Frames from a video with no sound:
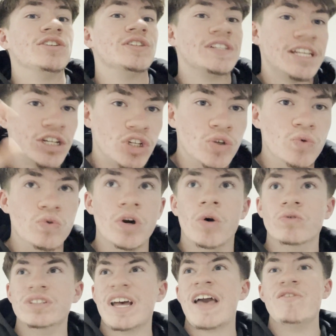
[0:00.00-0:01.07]
us, then 2
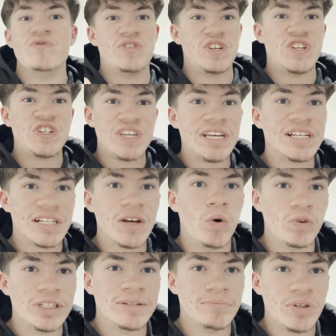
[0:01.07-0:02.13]
goals out of the 6
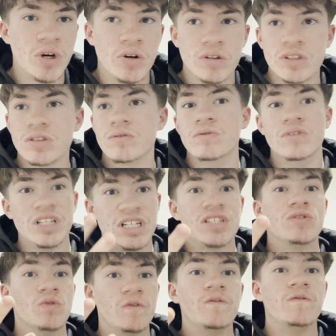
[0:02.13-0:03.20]
goals Olympiacos scored, he
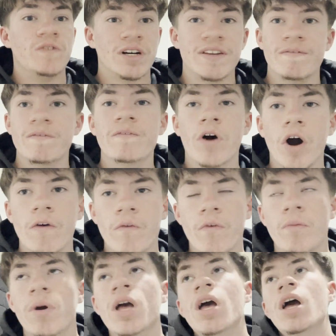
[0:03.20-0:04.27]
scored fucking 5 of
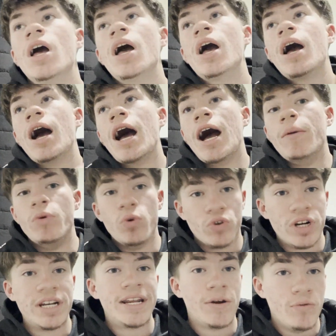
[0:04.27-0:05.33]
them. And we were
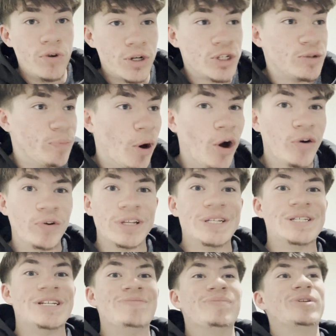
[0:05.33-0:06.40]
on a downward spiral, it
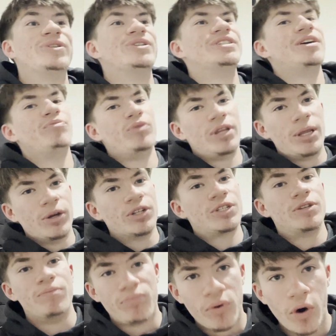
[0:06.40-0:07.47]
seemed, because then we lost
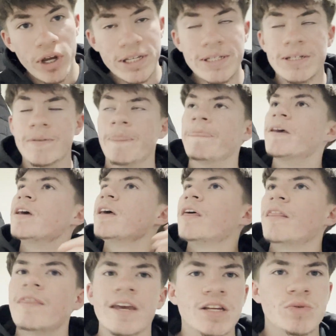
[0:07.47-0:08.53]
to Brighton.
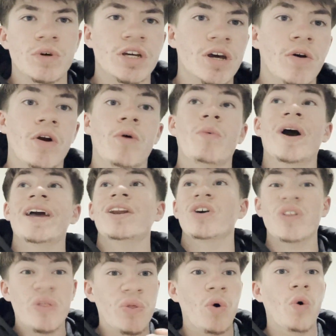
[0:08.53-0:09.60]
Things weren't going our way, and I
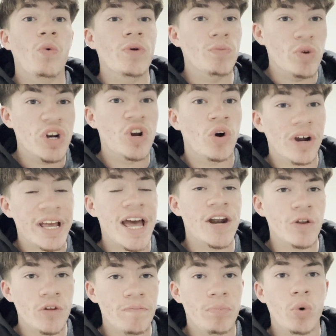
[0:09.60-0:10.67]
thought we would not get
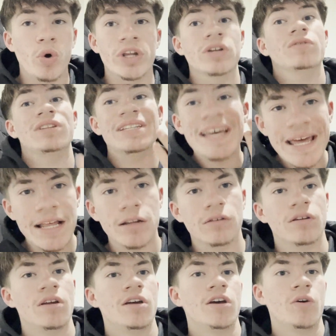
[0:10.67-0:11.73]
another point until
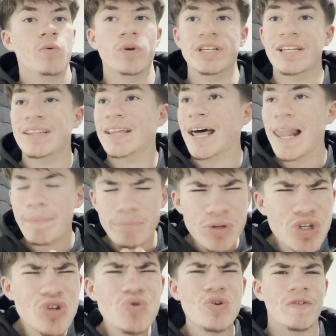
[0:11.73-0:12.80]
we did that
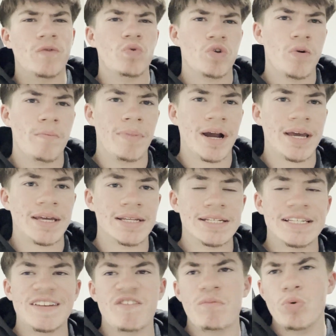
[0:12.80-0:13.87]
beautiful comeback
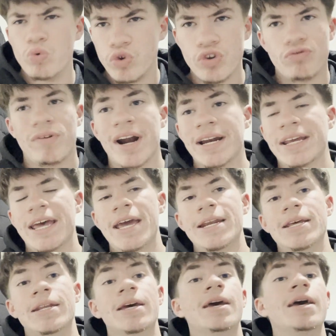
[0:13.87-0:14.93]
against Liverpool, Duran getting in.